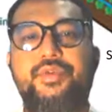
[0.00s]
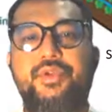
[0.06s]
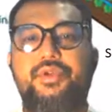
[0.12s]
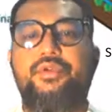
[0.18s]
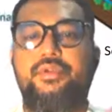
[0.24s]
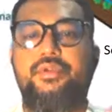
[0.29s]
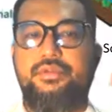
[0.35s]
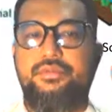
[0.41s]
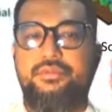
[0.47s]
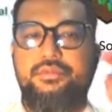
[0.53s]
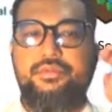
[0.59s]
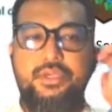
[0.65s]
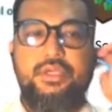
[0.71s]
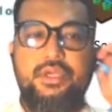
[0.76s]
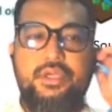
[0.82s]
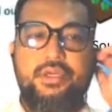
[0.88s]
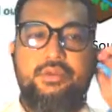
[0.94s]
fuel,
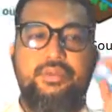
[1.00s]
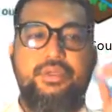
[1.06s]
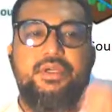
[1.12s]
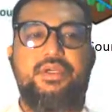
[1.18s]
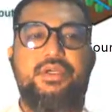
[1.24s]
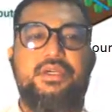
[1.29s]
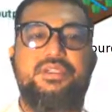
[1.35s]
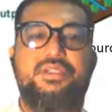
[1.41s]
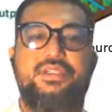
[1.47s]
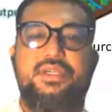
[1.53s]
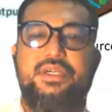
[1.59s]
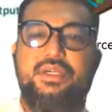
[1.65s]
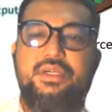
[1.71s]
because